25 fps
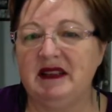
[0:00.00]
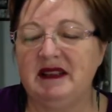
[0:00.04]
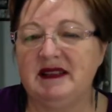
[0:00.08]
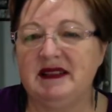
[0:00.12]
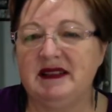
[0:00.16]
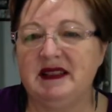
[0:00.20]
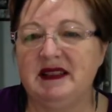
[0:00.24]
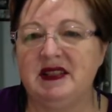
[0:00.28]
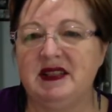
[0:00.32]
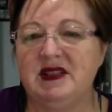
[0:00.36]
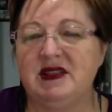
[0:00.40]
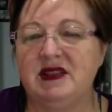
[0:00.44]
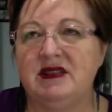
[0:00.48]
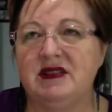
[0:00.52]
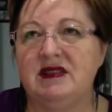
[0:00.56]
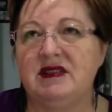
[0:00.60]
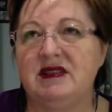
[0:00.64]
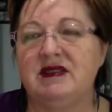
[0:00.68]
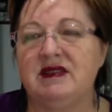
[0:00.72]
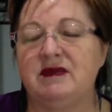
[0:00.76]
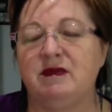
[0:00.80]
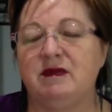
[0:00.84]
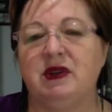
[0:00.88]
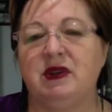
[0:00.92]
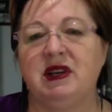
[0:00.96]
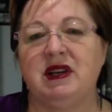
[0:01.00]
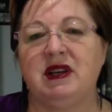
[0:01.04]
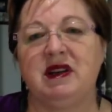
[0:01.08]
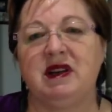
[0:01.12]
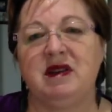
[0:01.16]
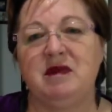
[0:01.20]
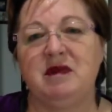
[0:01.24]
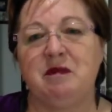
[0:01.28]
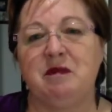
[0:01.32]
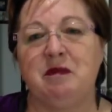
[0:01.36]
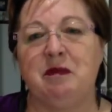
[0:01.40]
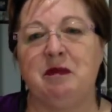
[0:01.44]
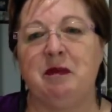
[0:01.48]
decisions, work
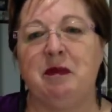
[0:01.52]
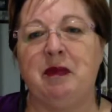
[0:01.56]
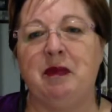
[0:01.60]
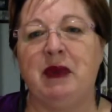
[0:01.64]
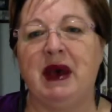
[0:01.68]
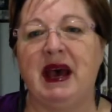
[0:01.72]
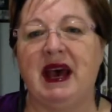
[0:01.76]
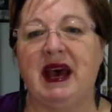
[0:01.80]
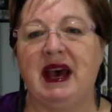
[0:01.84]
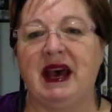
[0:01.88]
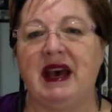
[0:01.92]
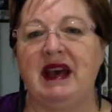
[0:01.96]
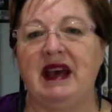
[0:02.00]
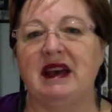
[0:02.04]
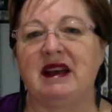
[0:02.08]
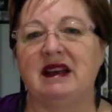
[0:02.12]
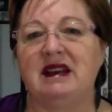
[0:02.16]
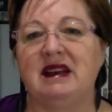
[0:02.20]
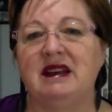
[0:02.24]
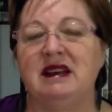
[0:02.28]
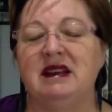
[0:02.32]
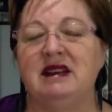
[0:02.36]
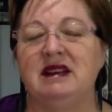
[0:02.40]
it back